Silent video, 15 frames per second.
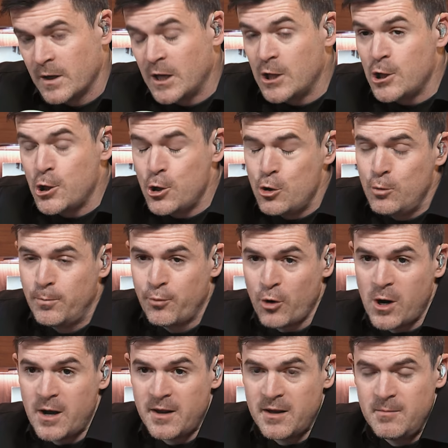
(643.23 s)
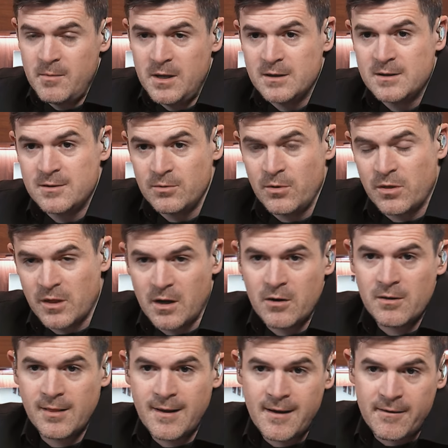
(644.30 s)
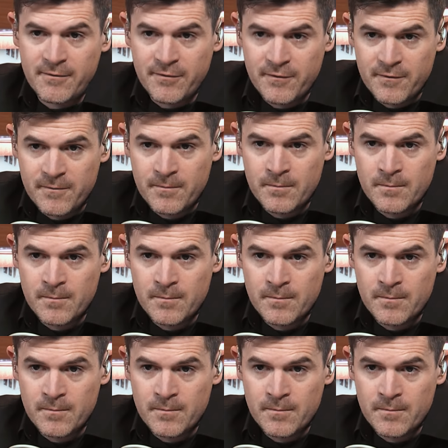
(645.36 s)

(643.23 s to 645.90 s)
And you brought him into their life.